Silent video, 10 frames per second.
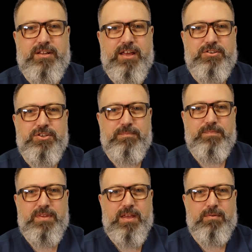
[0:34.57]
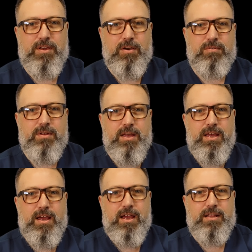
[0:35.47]
edge. There we go.
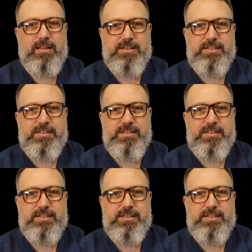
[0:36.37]
And let's